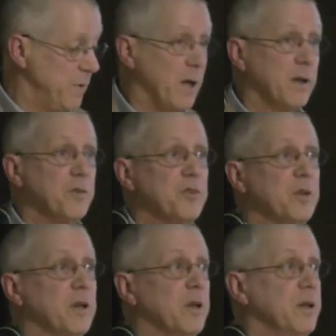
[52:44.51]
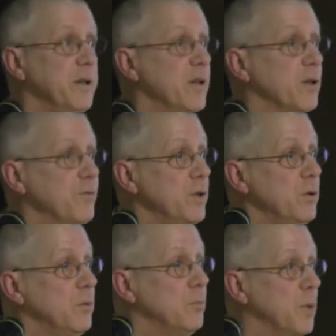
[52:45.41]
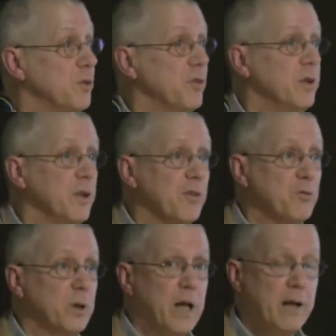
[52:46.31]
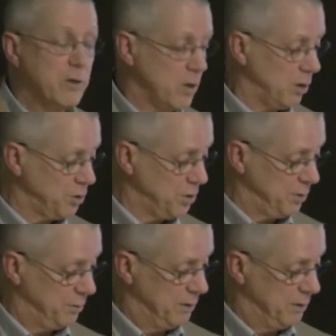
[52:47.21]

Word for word: does, uh, in their view, much industrial agriculture.